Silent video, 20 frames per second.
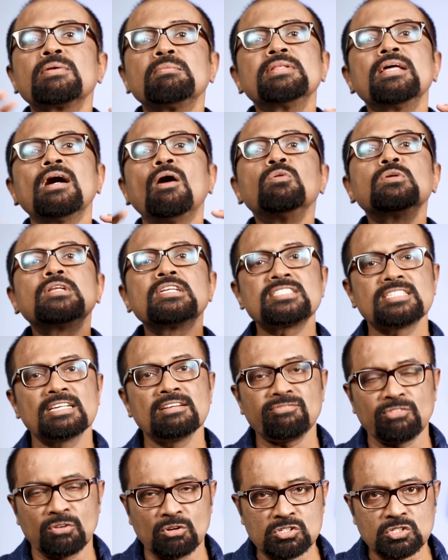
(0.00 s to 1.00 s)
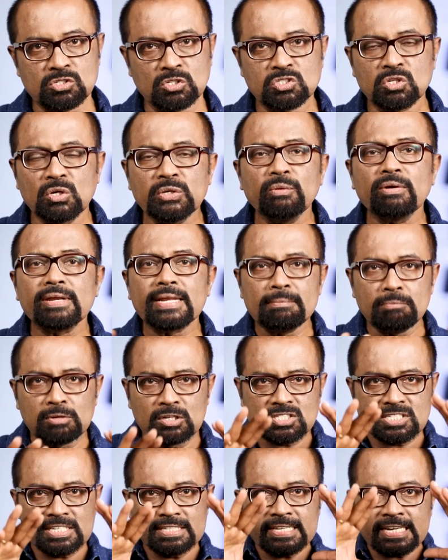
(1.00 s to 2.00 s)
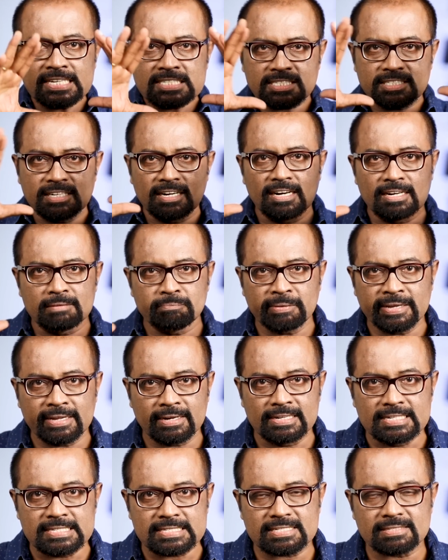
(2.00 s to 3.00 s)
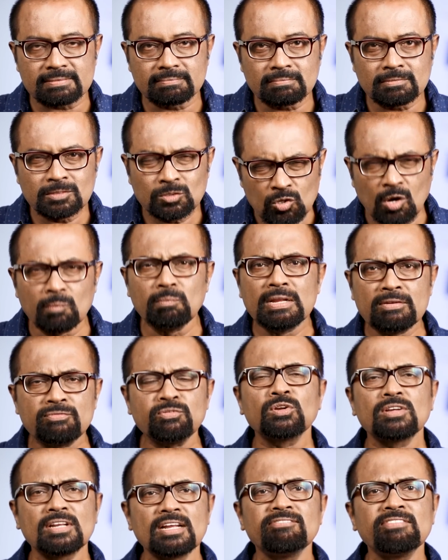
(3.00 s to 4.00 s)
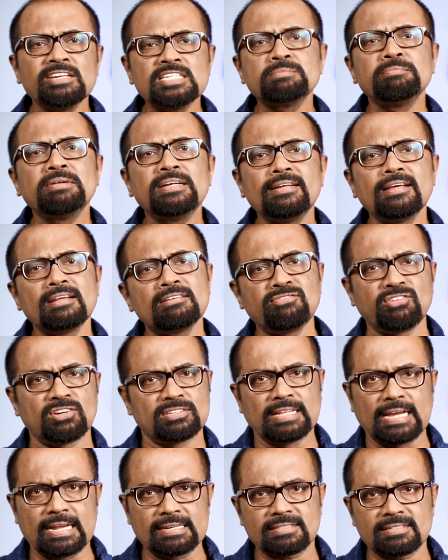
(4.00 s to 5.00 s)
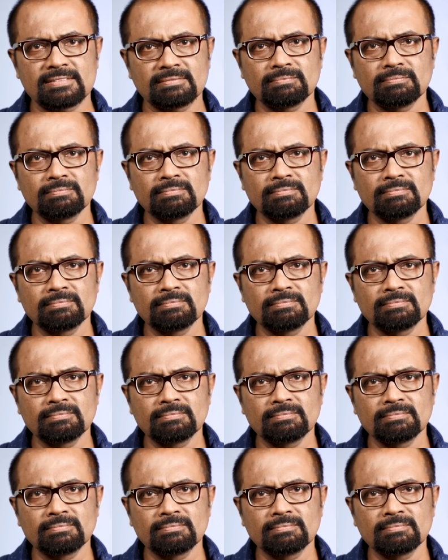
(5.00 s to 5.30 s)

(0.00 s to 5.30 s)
from the outer self also. So you are able to see the external appearance. Normally, photography has been done for that.